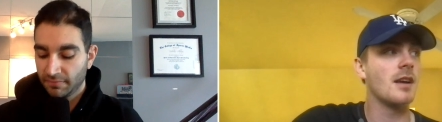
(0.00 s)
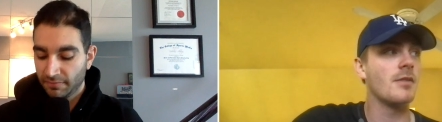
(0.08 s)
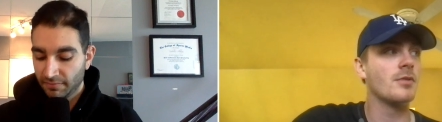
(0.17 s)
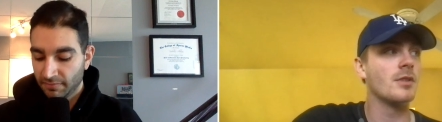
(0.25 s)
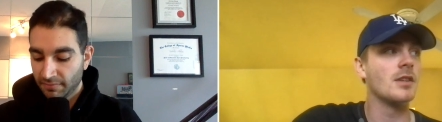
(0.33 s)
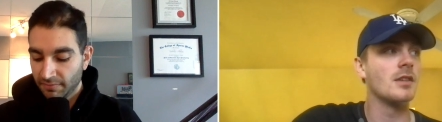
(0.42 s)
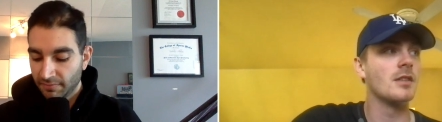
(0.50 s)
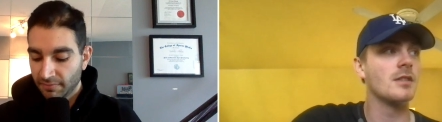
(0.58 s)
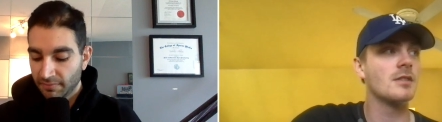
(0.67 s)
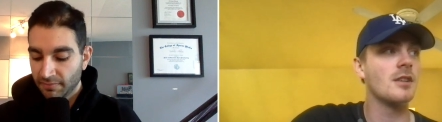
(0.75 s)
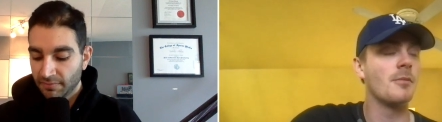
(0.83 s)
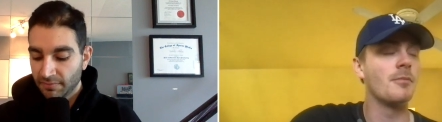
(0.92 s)
Speaker 1: definitely
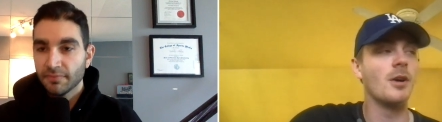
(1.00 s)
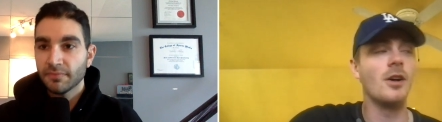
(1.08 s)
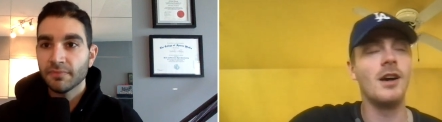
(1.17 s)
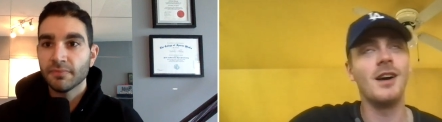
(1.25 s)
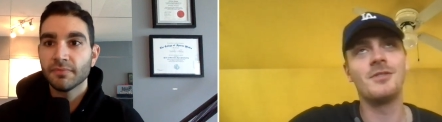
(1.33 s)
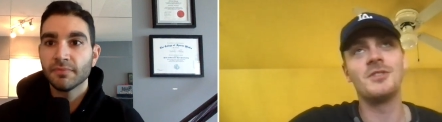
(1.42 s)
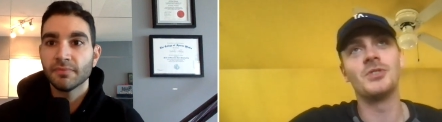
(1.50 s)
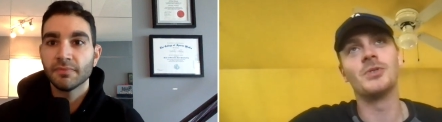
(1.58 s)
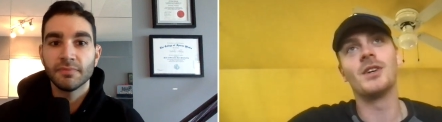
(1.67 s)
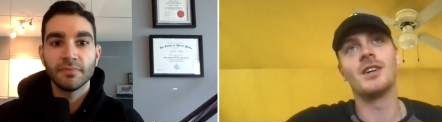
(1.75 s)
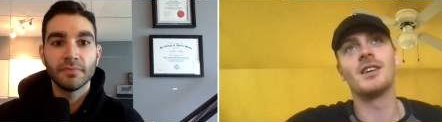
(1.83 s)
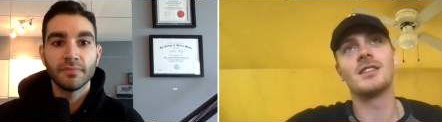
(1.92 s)
something I'll have
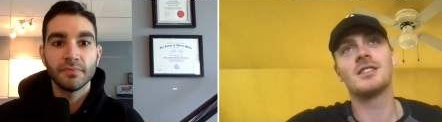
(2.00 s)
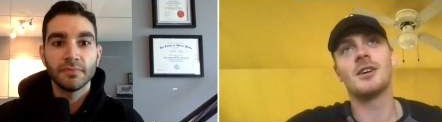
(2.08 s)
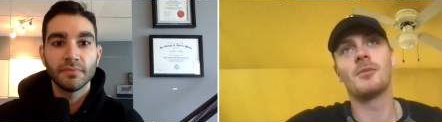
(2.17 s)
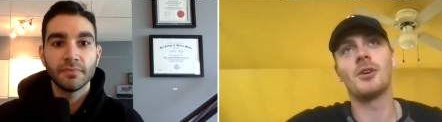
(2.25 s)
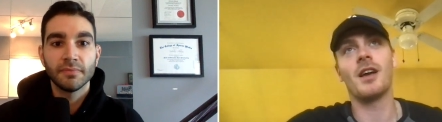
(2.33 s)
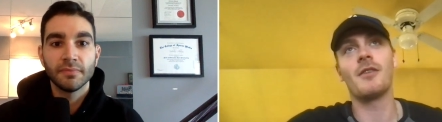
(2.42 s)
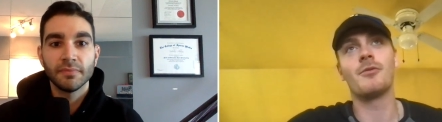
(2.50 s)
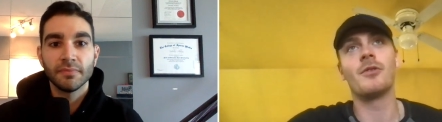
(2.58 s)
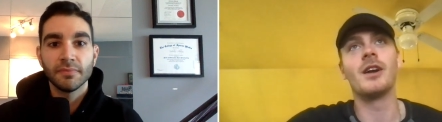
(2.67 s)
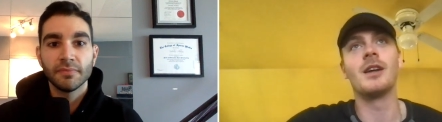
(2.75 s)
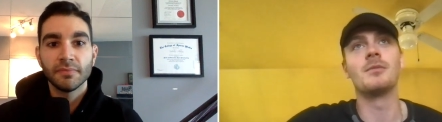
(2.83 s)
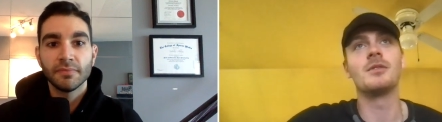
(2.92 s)
to uh, something I'll get
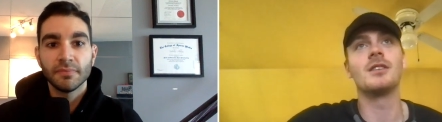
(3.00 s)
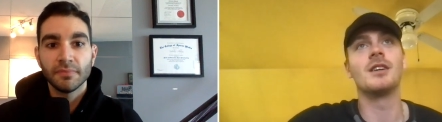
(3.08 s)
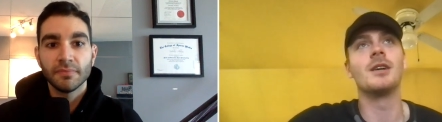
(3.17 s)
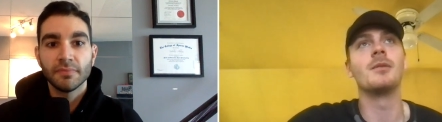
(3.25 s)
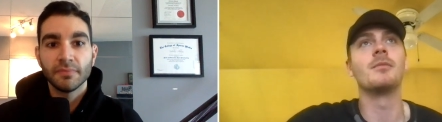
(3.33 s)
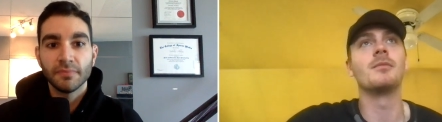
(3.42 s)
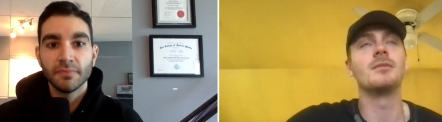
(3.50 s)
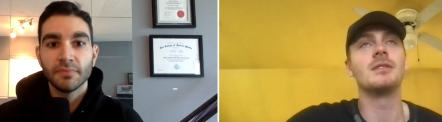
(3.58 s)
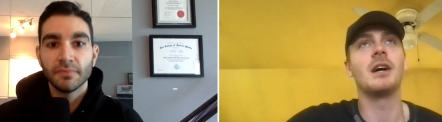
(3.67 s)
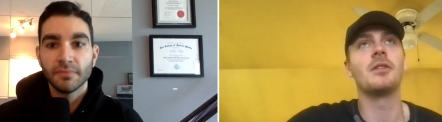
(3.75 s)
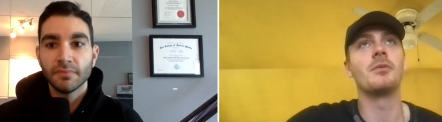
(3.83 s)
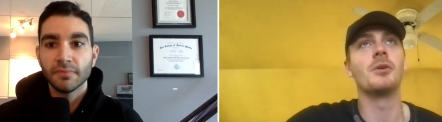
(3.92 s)
framed um,
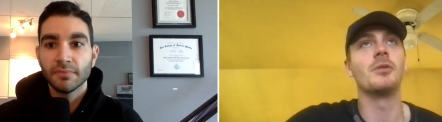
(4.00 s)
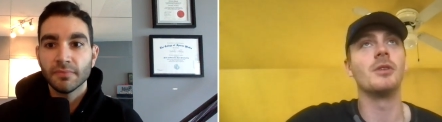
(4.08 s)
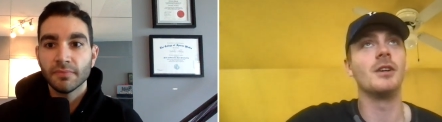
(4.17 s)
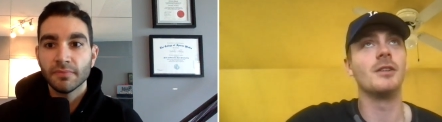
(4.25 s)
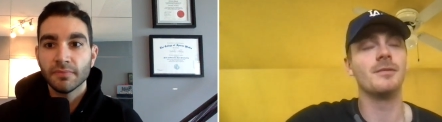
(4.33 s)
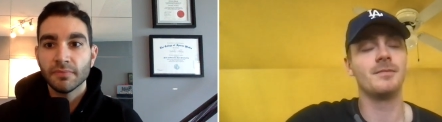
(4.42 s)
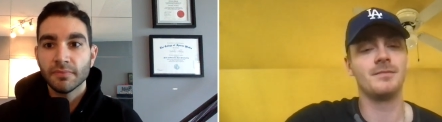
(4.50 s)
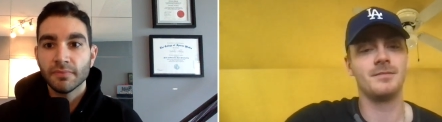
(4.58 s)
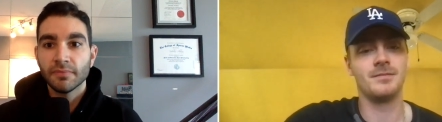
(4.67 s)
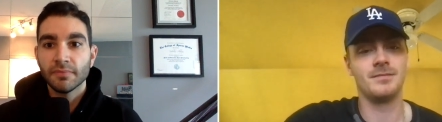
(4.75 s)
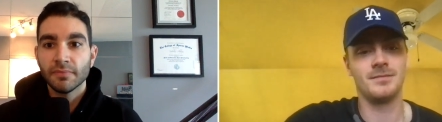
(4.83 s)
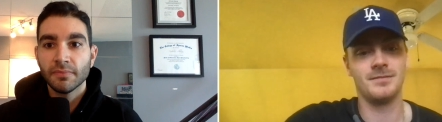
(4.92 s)
down the road here.
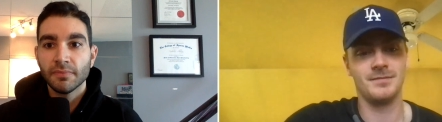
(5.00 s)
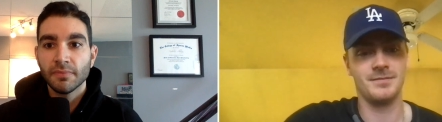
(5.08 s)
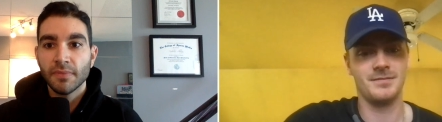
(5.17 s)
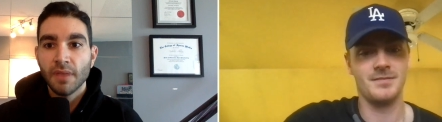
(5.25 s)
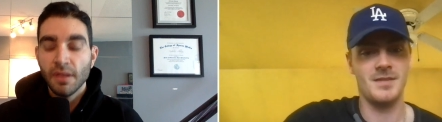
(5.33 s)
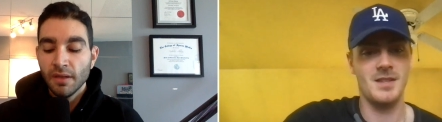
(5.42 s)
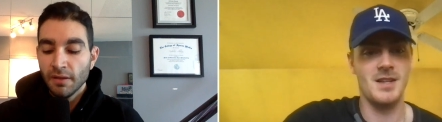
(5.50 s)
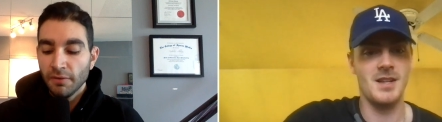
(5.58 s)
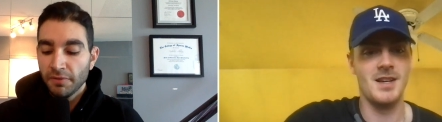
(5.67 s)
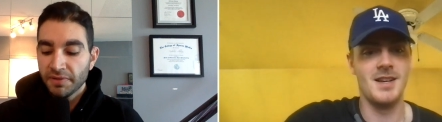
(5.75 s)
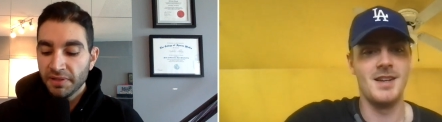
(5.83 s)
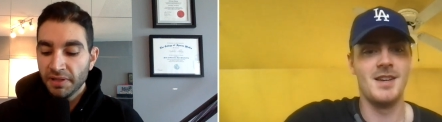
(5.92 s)

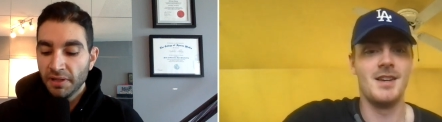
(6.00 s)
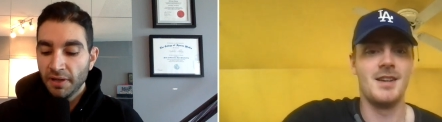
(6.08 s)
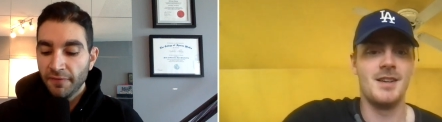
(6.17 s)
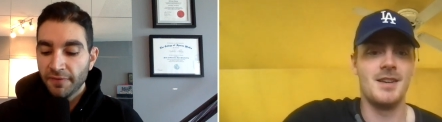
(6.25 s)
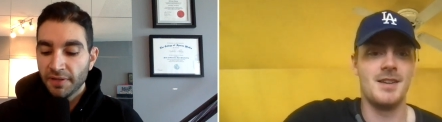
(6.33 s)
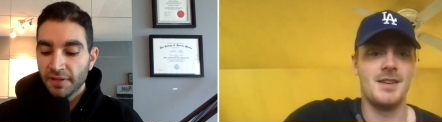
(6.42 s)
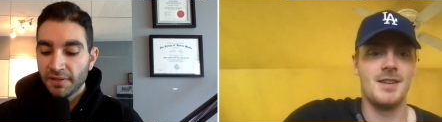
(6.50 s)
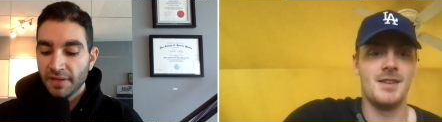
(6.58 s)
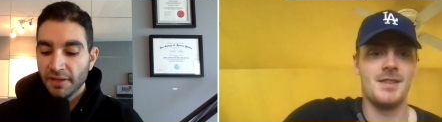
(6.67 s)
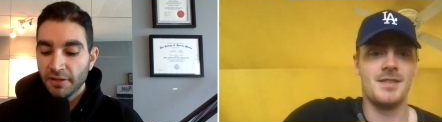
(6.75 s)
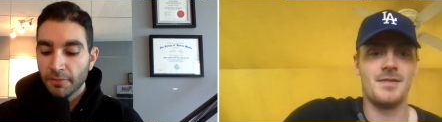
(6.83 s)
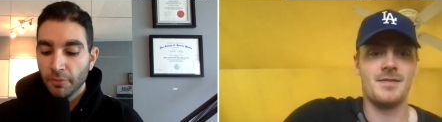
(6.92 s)
Speaker 2: Was it enough to
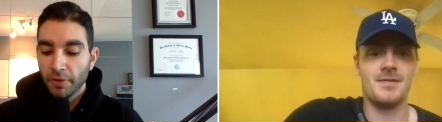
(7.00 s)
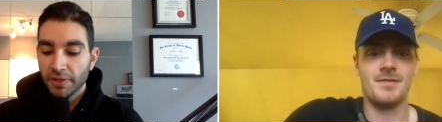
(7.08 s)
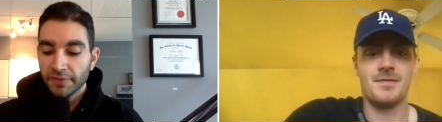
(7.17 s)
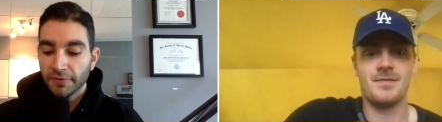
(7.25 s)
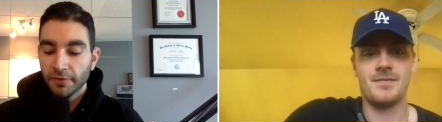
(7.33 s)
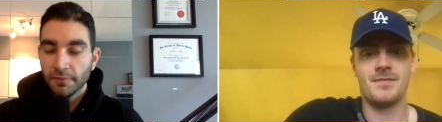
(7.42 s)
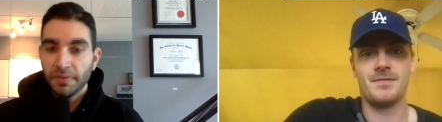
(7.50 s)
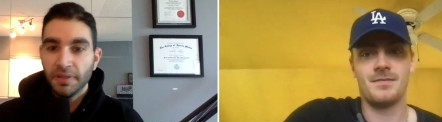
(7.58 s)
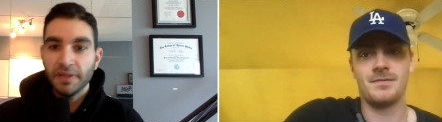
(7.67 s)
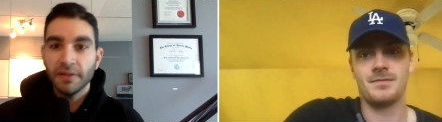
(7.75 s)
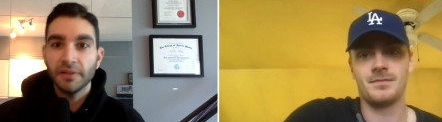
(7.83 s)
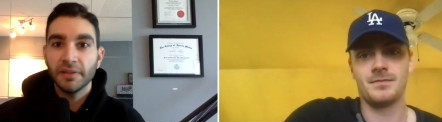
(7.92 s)
take your boys for a
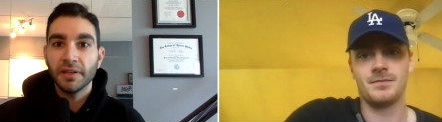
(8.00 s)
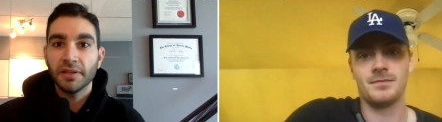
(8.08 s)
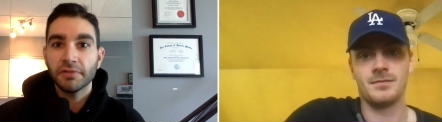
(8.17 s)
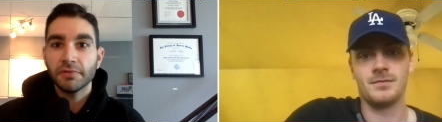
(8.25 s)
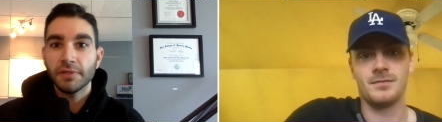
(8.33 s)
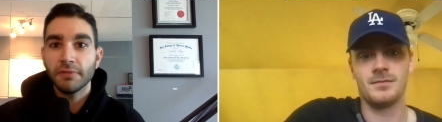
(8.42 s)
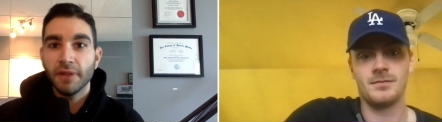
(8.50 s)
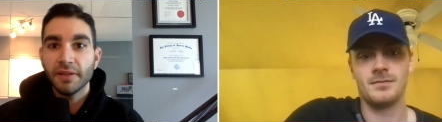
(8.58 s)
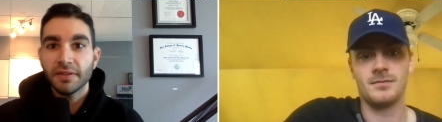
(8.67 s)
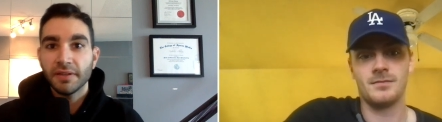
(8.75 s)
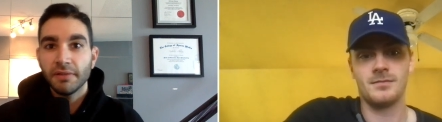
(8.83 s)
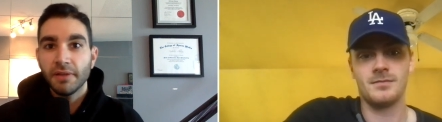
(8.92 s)
peek on King Street
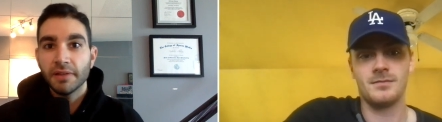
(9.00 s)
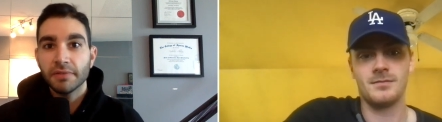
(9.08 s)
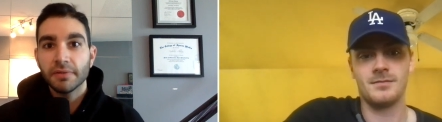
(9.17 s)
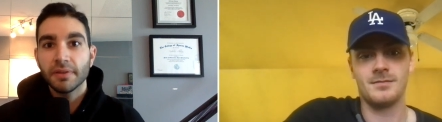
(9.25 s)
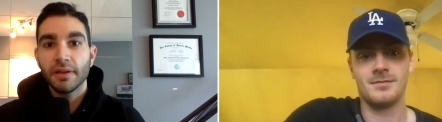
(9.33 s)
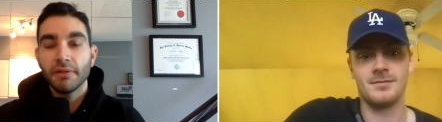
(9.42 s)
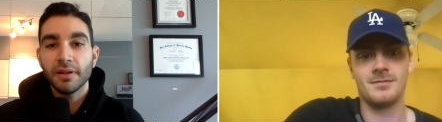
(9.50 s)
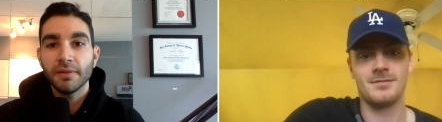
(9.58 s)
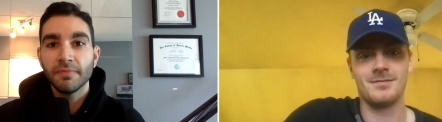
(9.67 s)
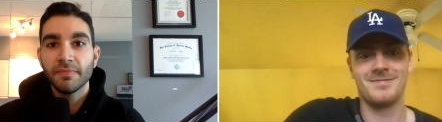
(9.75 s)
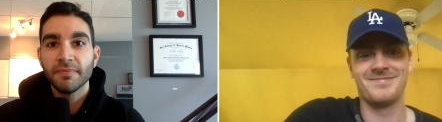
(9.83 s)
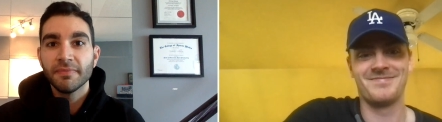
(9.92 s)
West? Can you answer it that way?